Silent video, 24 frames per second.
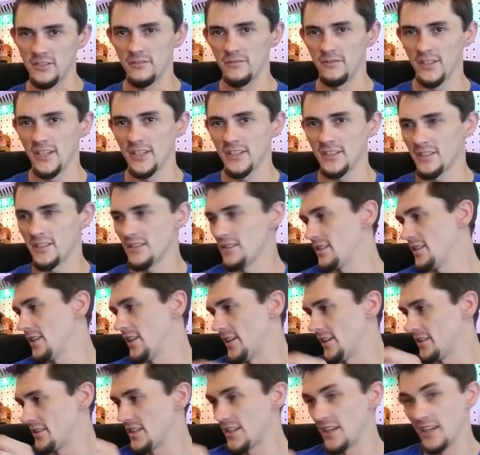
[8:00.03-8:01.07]
nuts
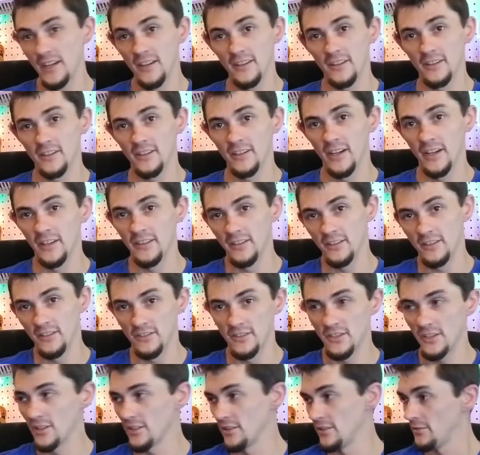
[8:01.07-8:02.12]
together, and then you
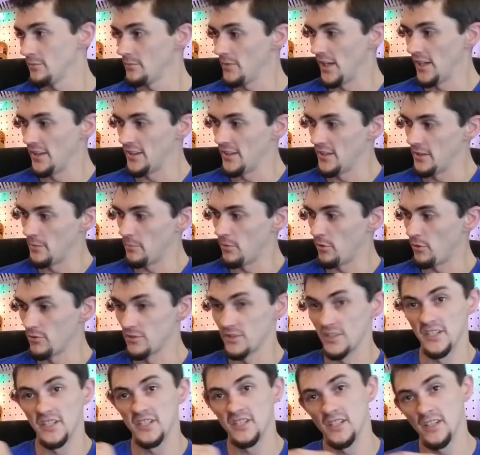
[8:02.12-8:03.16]
turn them, and then it pulls the
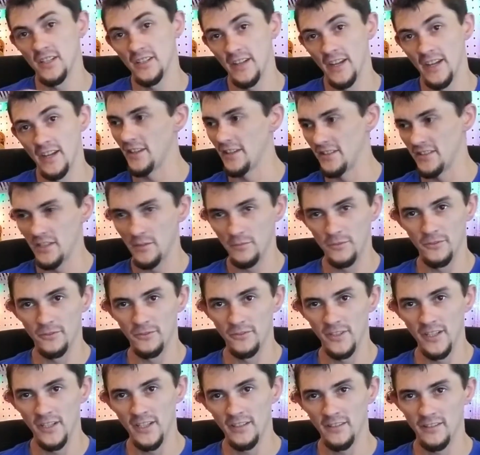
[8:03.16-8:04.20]
stud out. A double
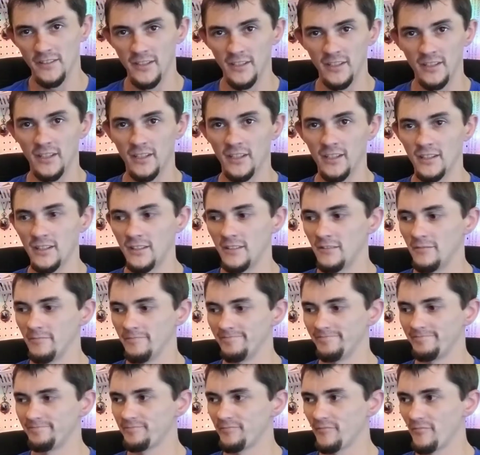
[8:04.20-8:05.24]
nut thing, it
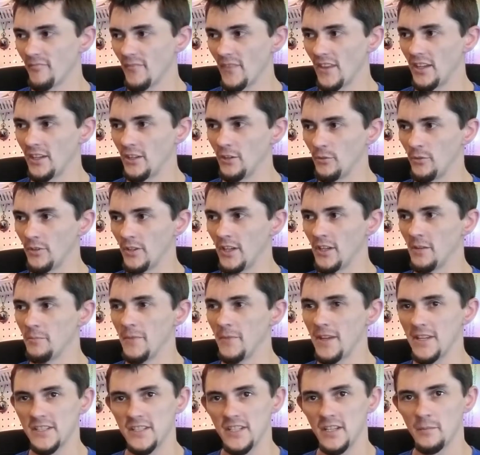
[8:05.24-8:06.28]
would
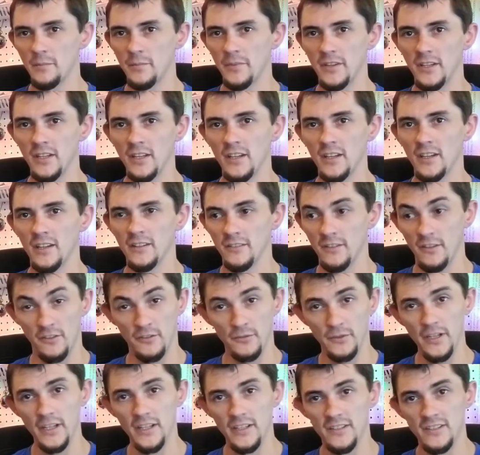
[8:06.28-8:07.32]
mess up the
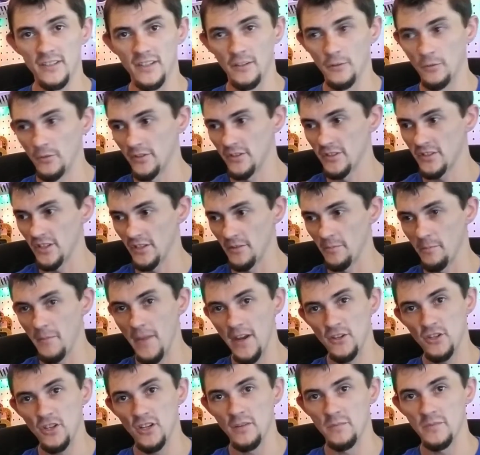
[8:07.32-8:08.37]
threads. It would start
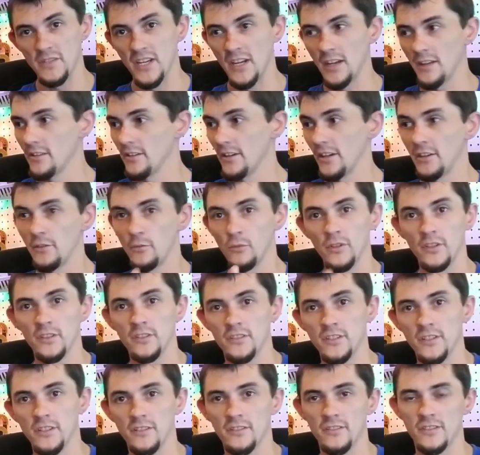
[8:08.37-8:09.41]
meshing them together, and it wouldn't
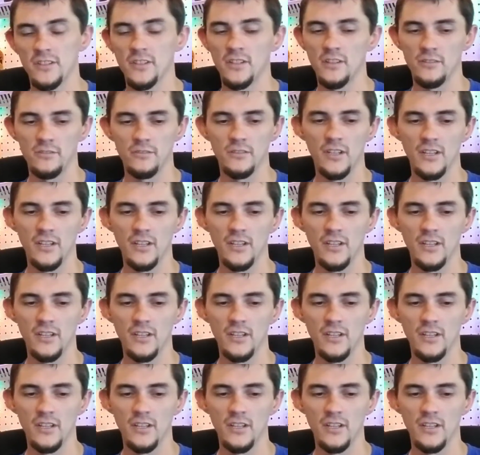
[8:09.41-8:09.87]
turn. So